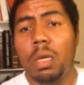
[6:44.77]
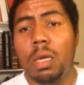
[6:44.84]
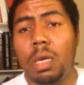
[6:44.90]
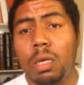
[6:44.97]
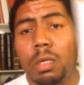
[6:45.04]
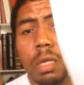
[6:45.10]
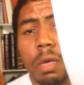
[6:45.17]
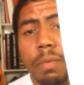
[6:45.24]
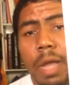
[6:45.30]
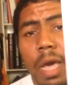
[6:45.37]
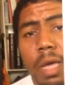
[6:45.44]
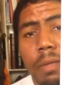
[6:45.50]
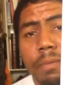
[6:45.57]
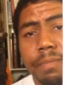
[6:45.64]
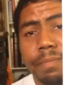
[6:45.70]
Exhibit
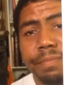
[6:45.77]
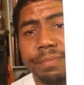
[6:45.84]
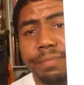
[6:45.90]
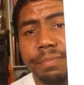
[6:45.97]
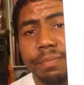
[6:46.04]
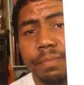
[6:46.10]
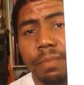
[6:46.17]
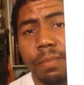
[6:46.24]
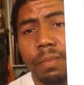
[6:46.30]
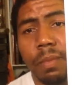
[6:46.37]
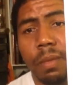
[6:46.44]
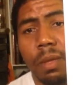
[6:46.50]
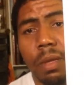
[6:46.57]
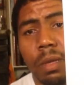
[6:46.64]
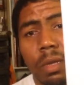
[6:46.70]
A.
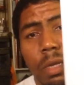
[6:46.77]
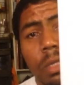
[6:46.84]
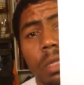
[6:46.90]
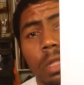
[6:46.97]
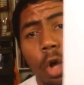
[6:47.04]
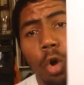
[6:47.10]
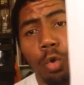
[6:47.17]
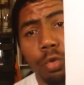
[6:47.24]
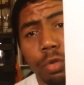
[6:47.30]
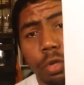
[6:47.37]
This is old